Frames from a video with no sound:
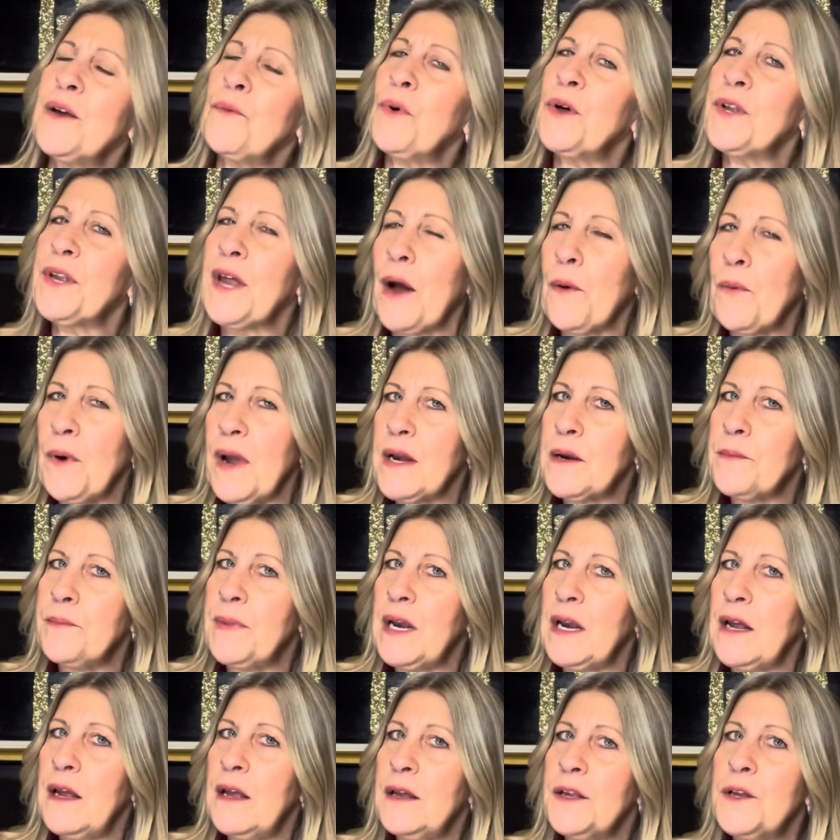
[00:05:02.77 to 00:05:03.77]
well, now wait a
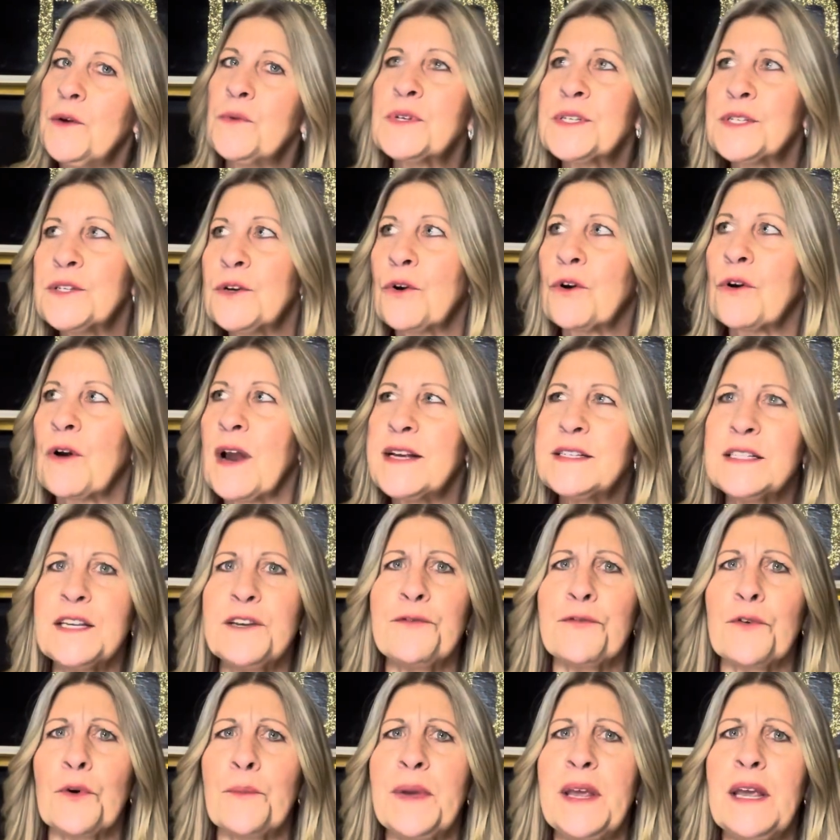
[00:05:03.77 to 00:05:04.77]
minute, you were so crazy
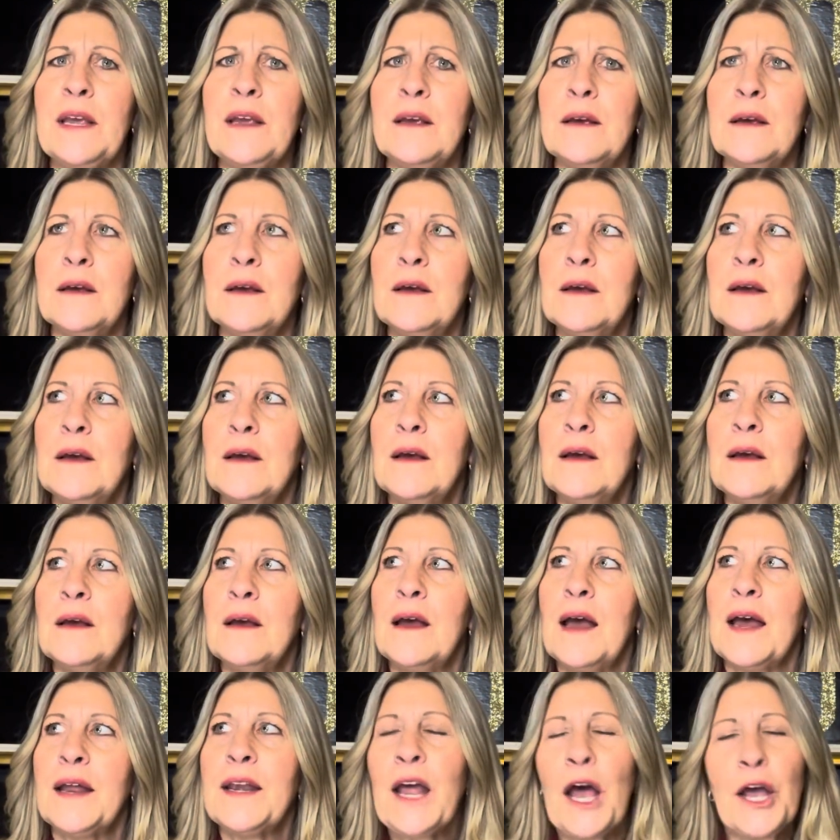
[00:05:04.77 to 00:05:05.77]
for me,
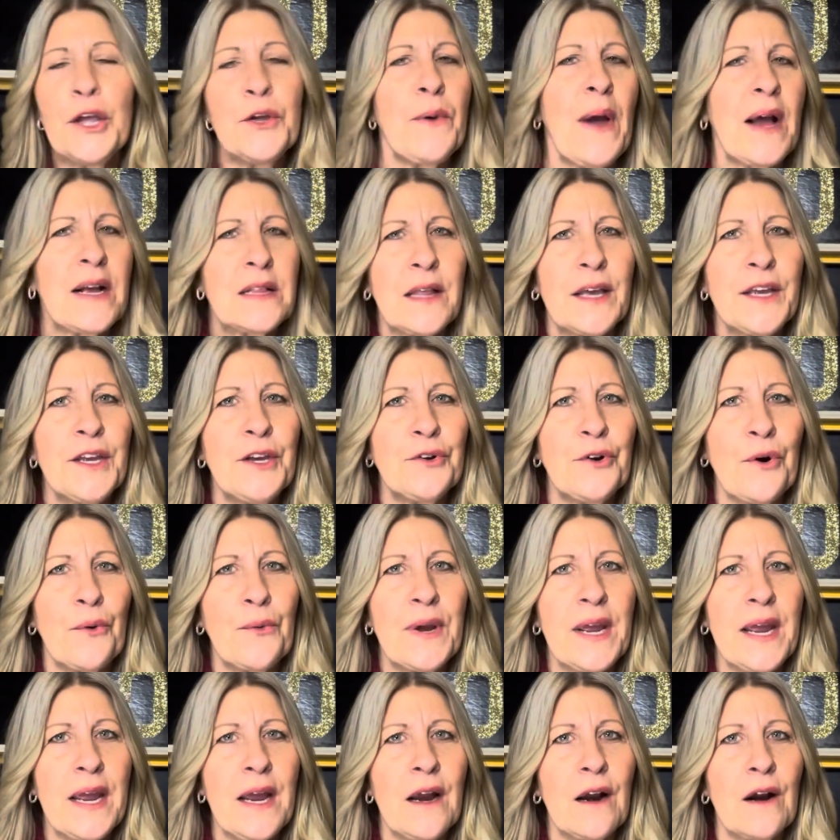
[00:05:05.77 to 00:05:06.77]
and now you act like you
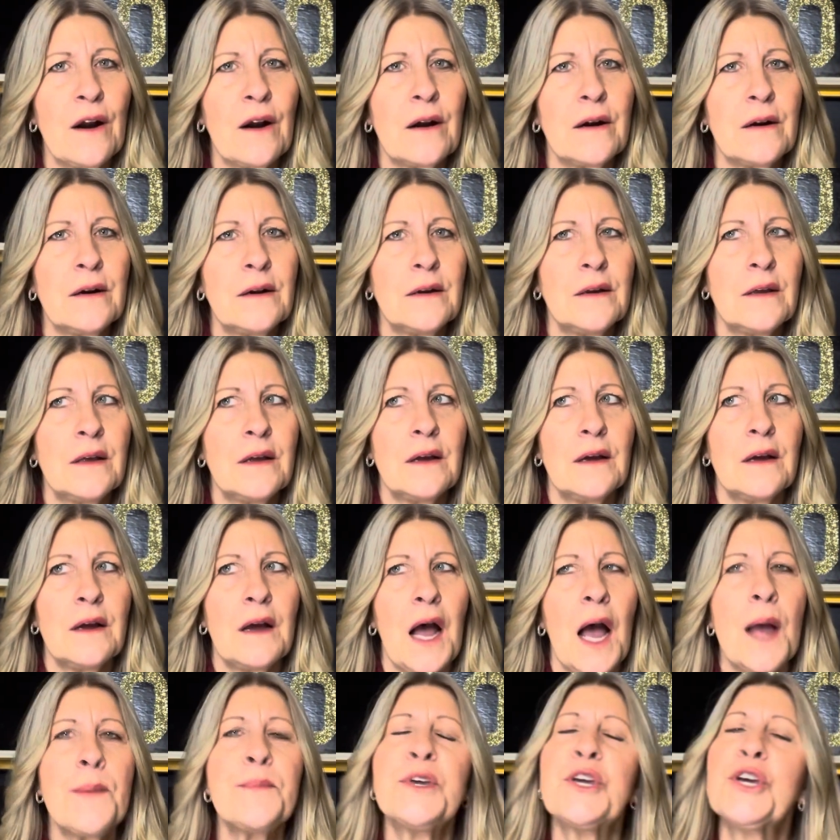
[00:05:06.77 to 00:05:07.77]
don't care.
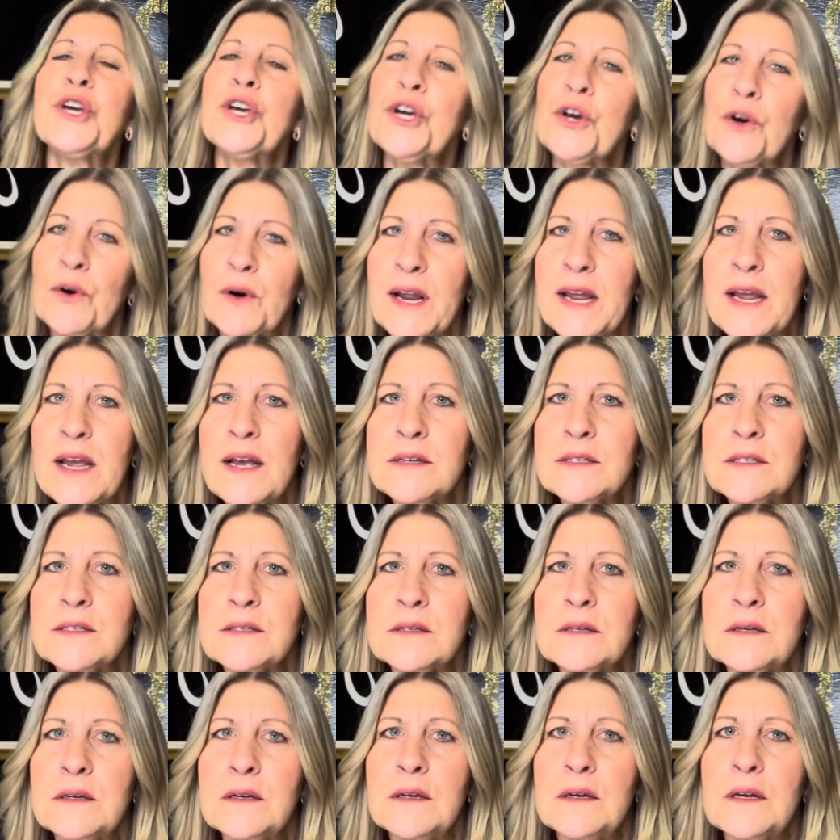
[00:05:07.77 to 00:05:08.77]
I'm
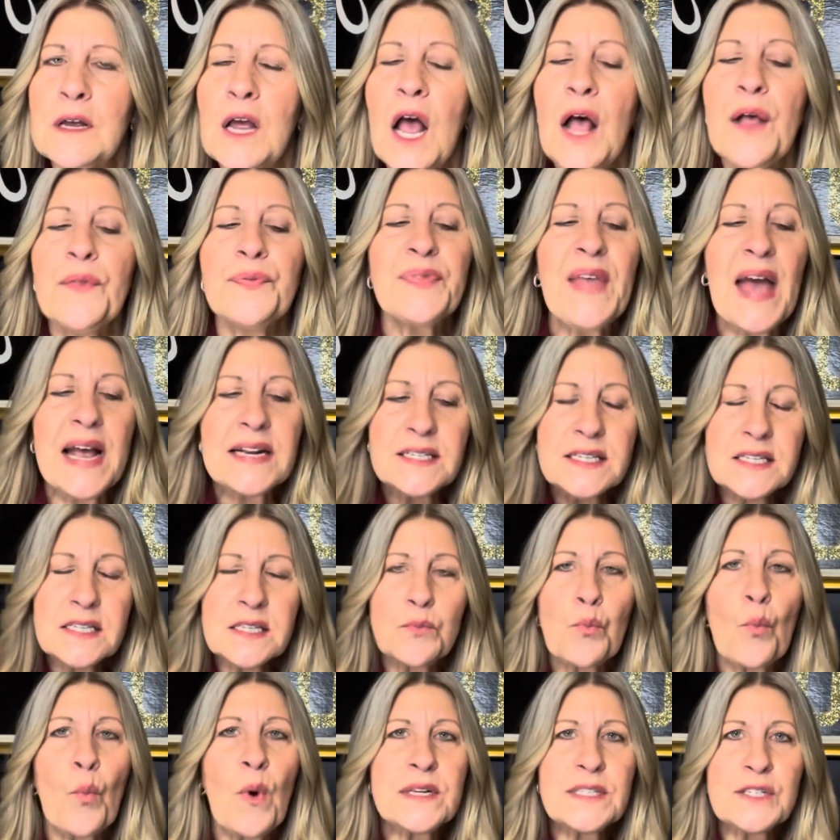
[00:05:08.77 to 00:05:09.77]
curious. That's
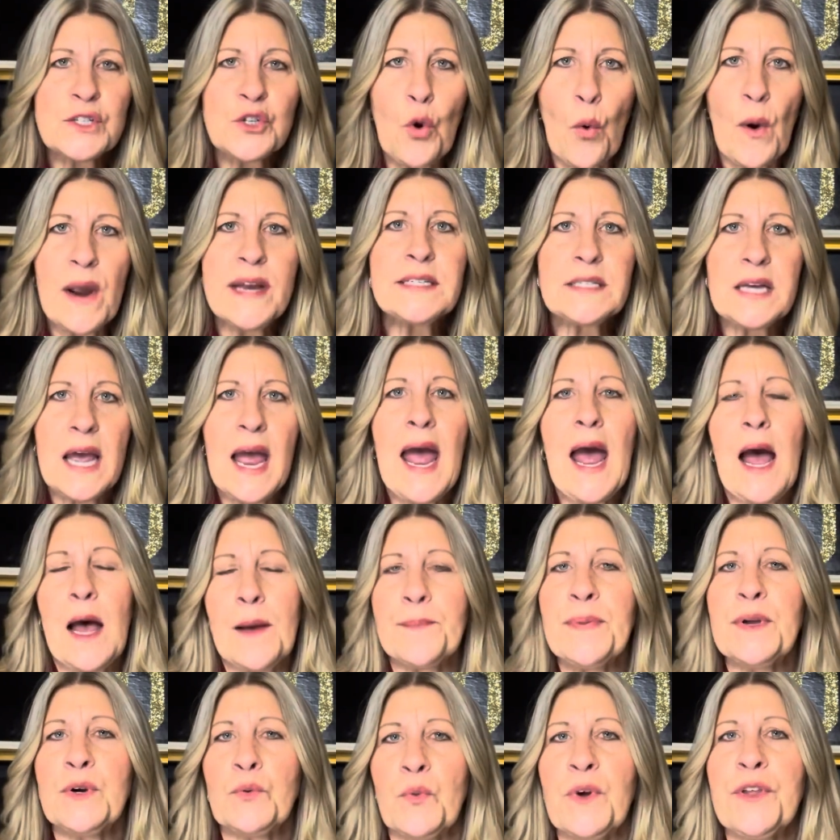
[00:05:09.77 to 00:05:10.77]
what's going to
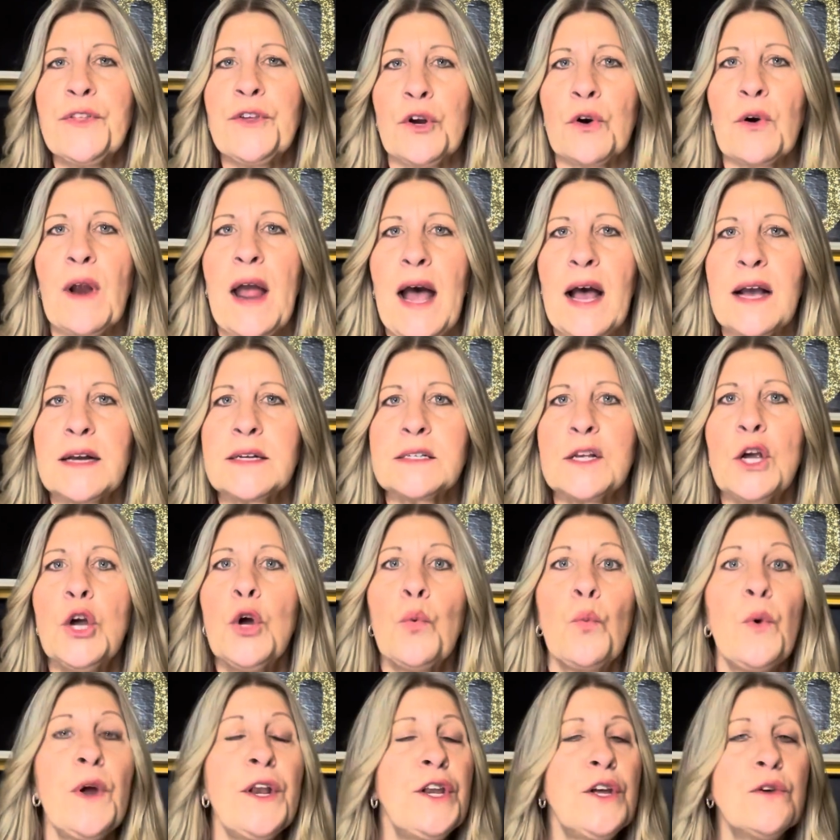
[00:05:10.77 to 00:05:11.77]
happen with your ex.
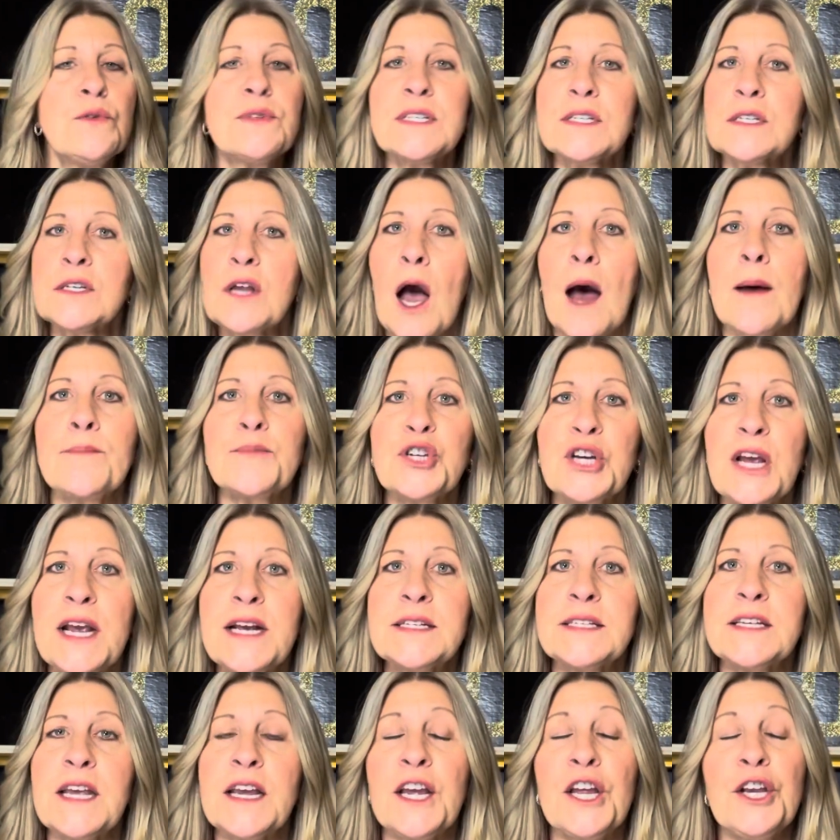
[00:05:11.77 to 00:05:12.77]
When you stop
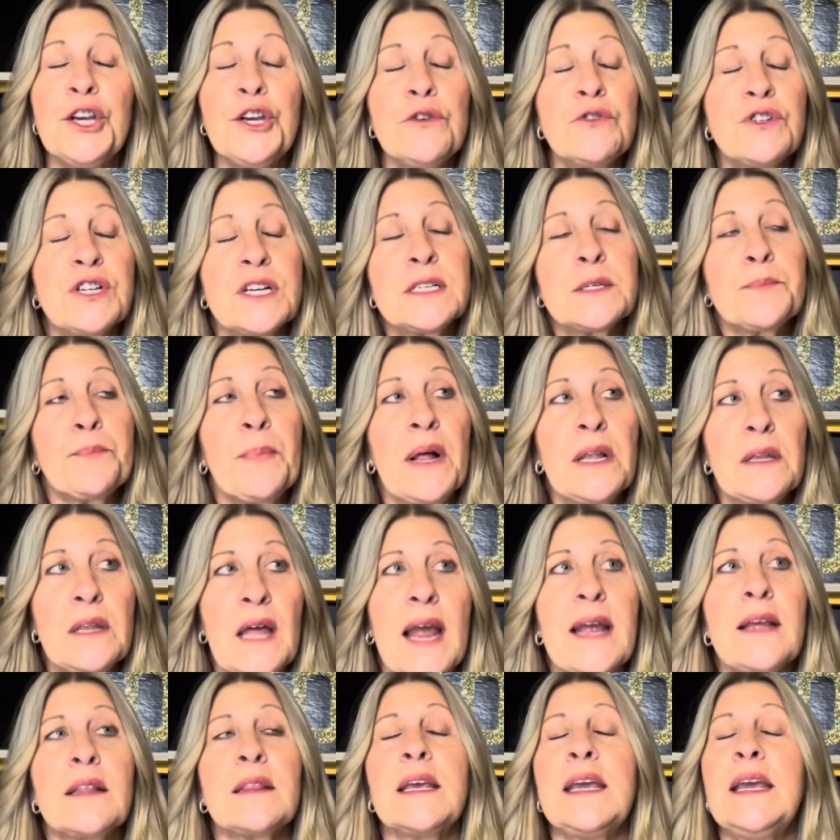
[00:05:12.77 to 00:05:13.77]
chasing and you just
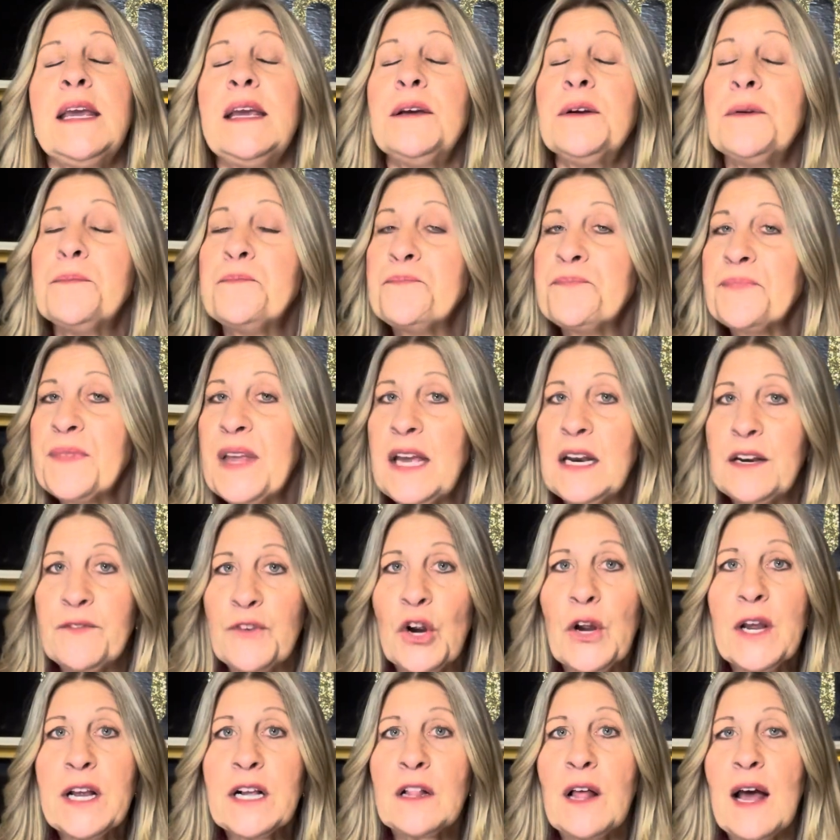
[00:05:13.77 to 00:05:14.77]
politely, in a
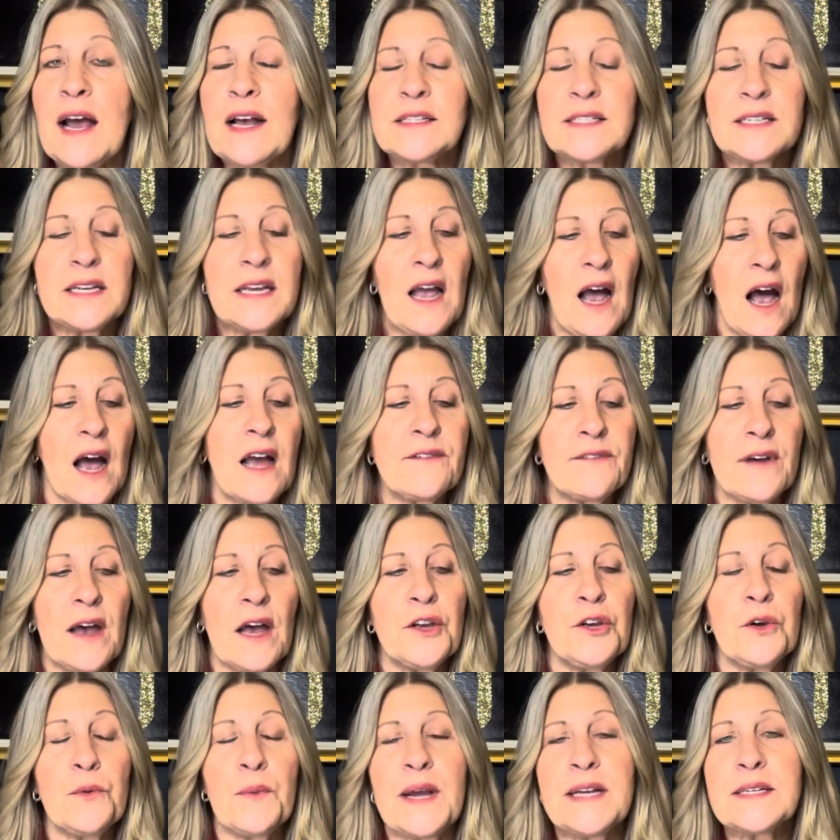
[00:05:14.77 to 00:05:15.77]
very classy, high
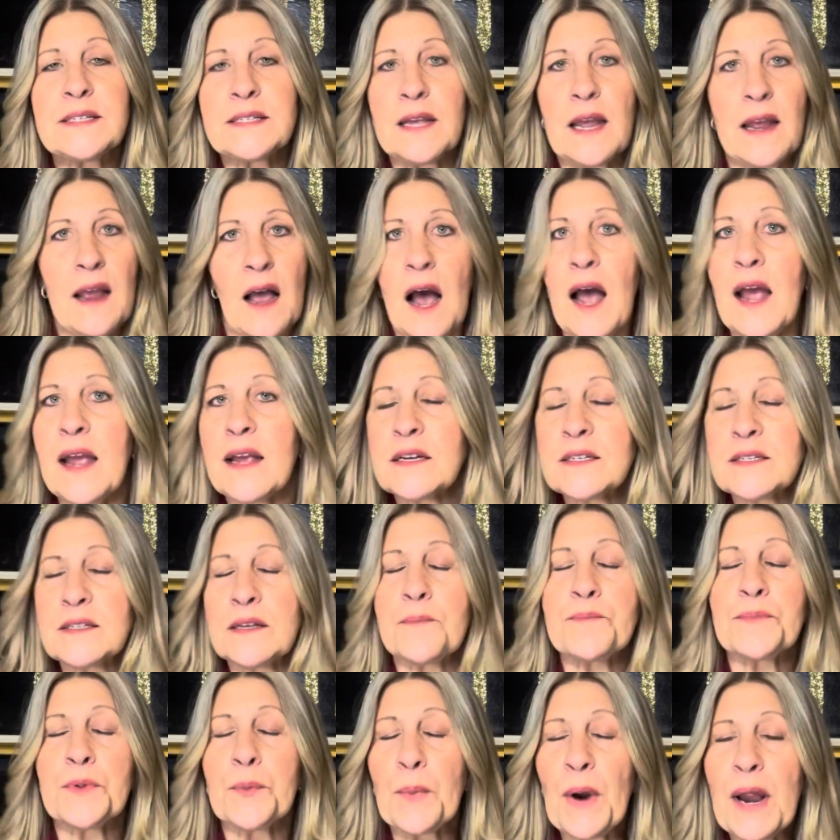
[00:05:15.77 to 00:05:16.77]
value way, say, I
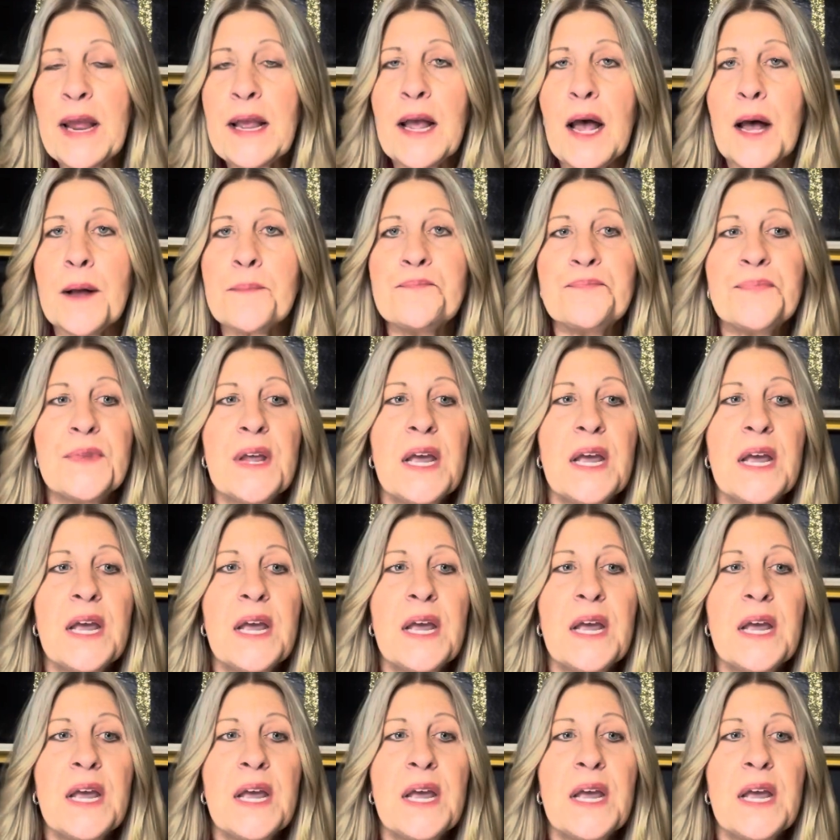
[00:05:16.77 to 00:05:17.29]
accept the breakup,